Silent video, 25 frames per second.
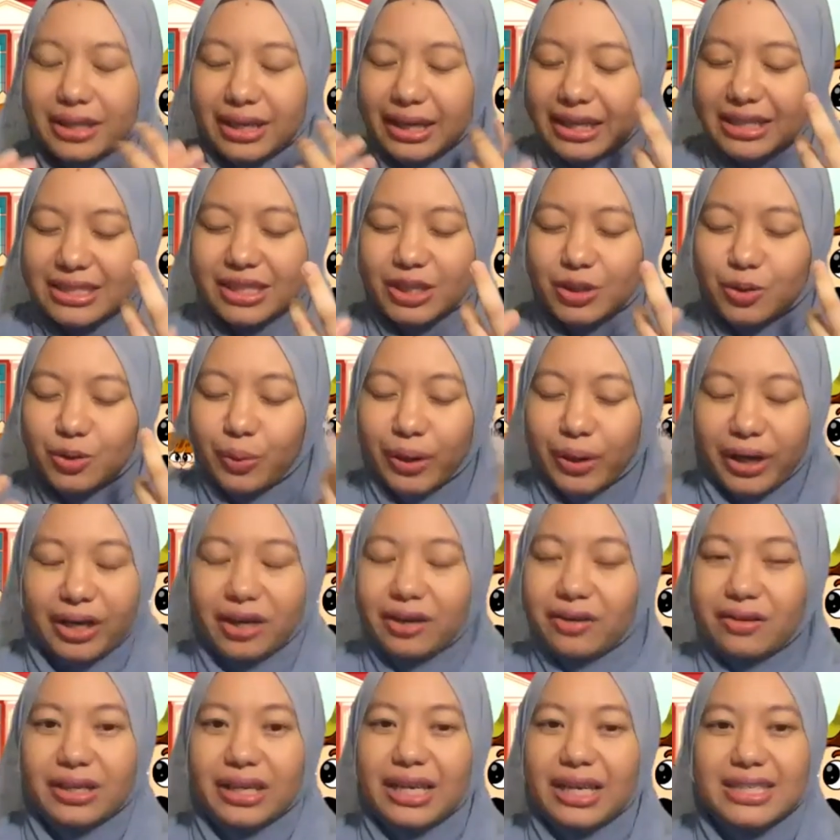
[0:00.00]
later you were
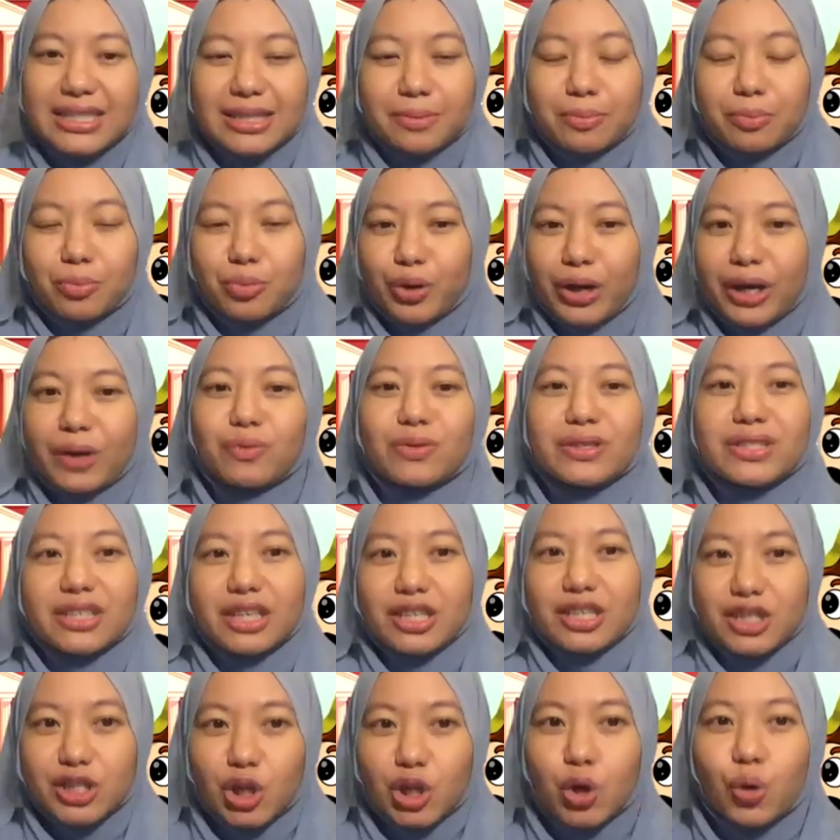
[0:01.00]
hearing it, the brain will
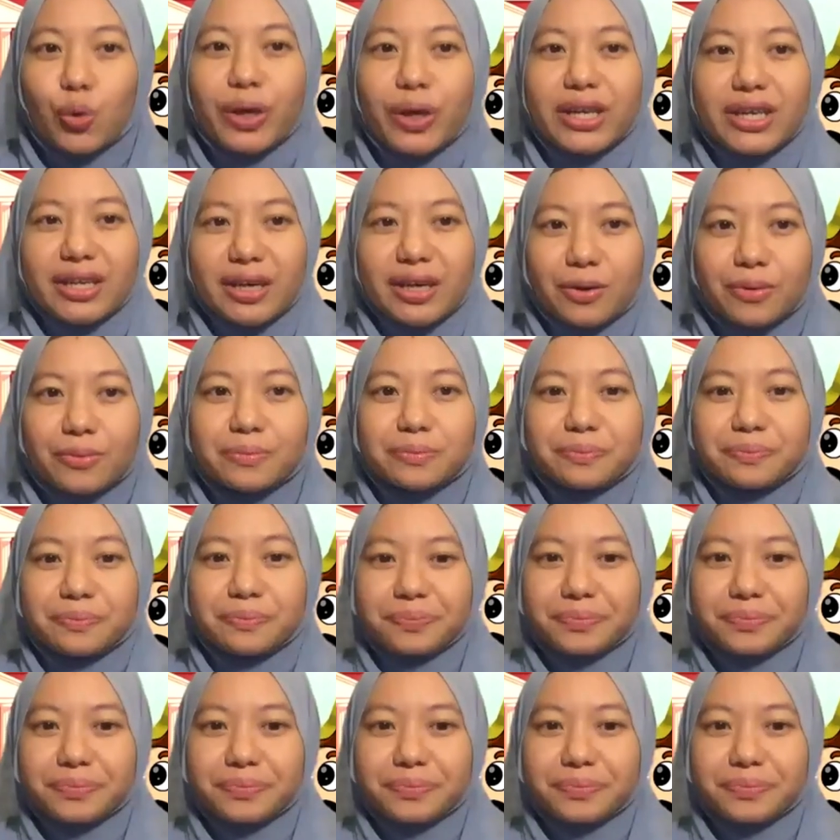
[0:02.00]
start slowing down.